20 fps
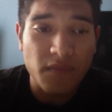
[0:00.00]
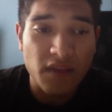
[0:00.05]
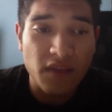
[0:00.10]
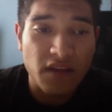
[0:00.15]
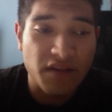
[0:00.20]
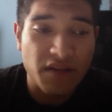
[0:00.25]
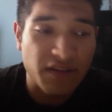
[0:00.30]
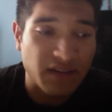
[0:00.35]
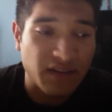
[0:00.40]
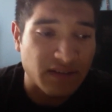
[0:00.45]

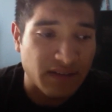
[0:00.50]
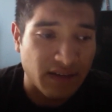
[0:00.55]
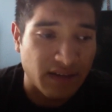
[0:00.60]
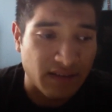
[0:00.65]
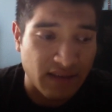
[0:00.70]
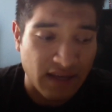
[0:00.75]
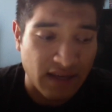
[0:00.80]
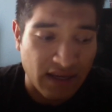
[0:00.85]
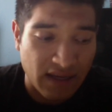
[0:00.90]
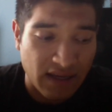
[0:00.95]
Things
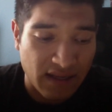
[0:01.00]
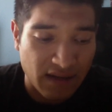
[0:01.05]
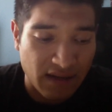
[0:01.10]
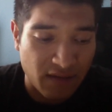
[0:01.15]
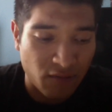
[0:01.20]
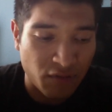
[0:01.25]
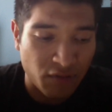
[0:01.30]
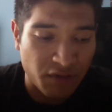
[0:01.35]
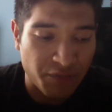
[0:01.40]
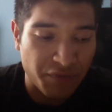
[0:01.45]
like
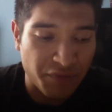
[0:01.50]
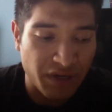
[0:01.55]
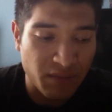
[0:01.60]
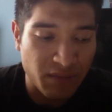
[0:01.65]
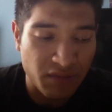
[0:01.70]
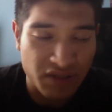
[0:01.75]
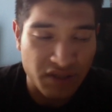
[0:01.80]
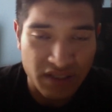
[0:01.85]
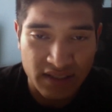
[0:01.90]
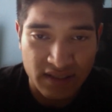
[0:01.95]
that. What it pretty
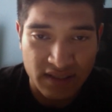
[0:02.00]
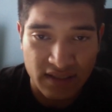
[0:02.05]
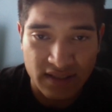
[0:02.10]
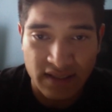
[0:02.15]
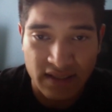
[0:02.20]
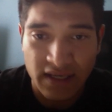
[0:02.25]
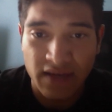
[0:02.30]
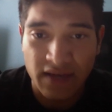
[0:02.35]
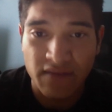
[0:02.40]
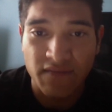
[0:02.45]
much is
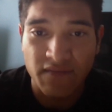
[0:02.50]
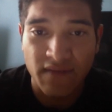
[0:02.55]
a